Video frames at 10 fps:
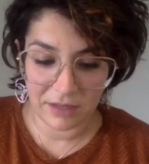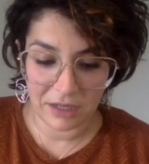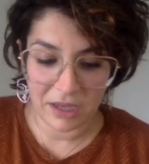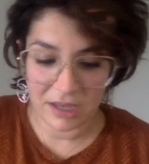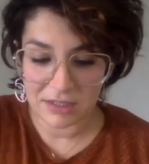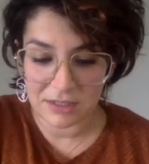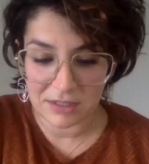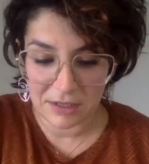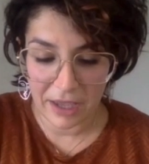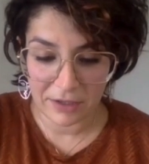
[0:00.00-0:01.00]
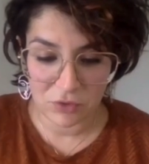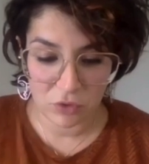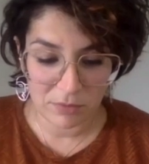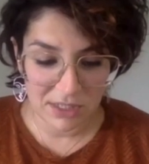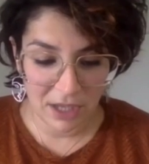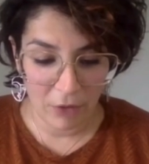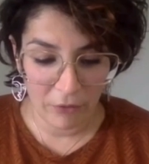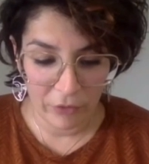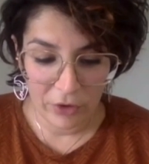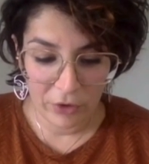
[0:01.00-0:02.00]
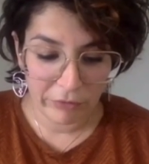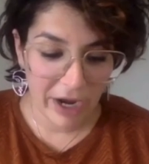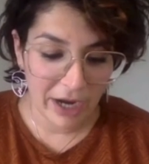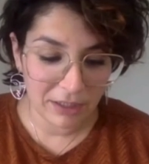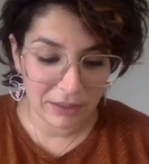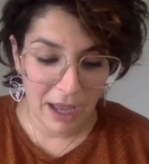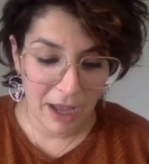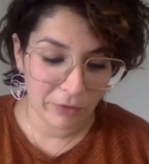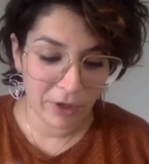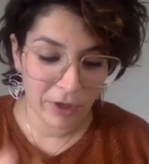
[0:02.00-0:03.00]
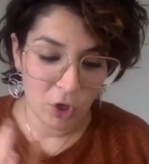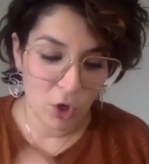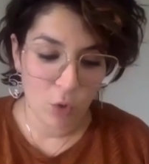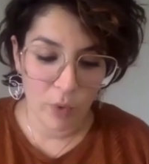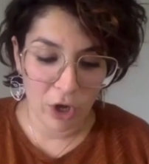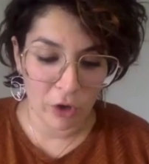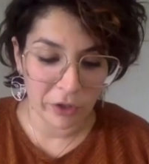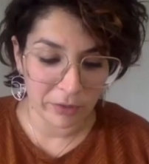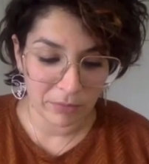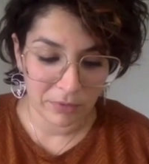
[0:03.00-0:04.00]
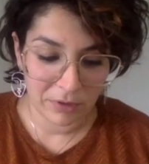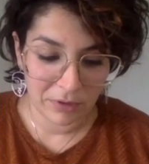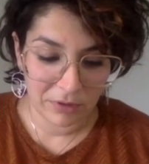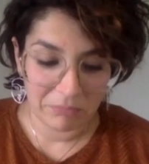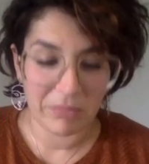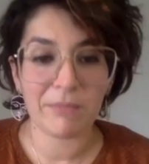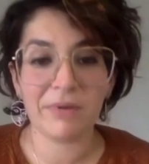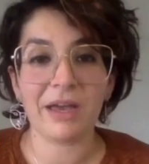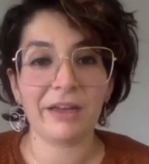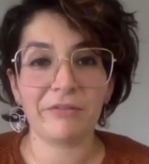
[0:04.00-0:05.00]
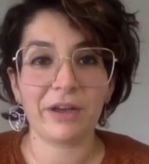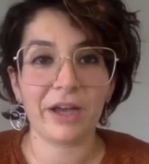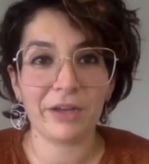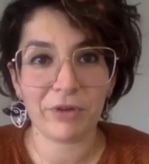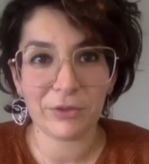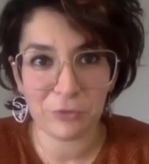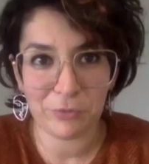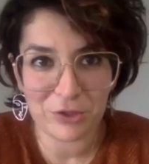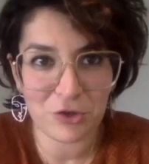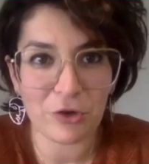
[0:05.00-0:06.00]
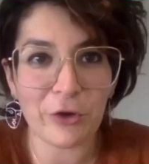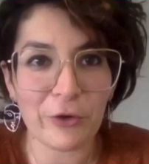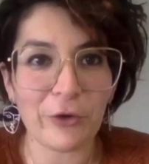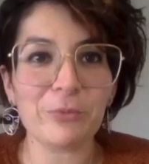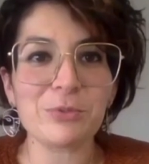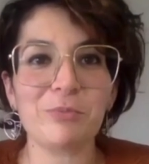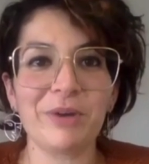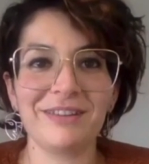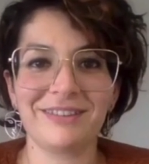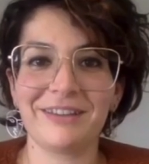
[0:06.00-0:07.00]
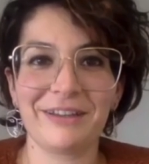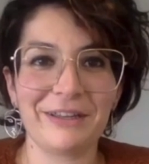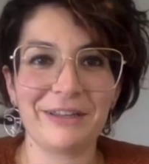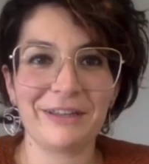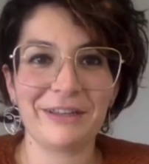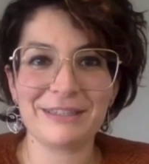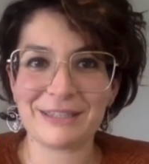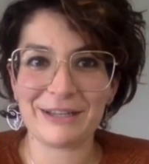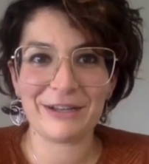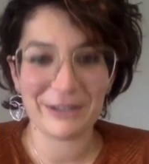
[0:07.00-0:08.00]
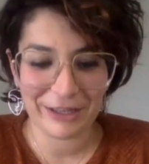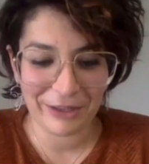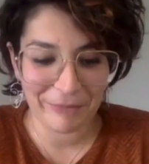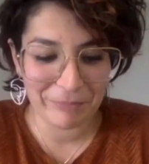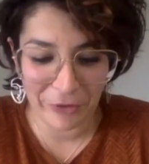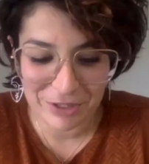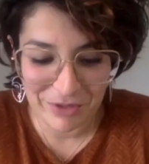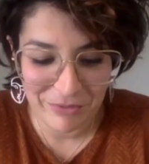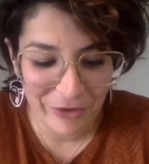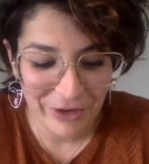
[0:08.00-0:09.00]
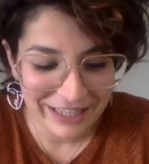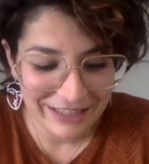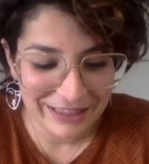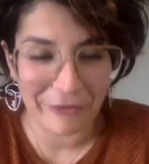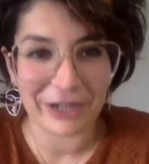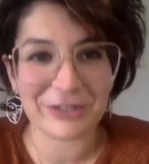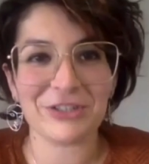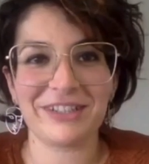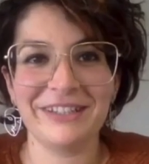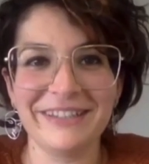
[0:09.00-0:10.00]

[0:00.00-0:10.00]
that he has next to himself, write it down, we got him. Maybe I read too much Sherlock Holmes, but it points me more in that direction.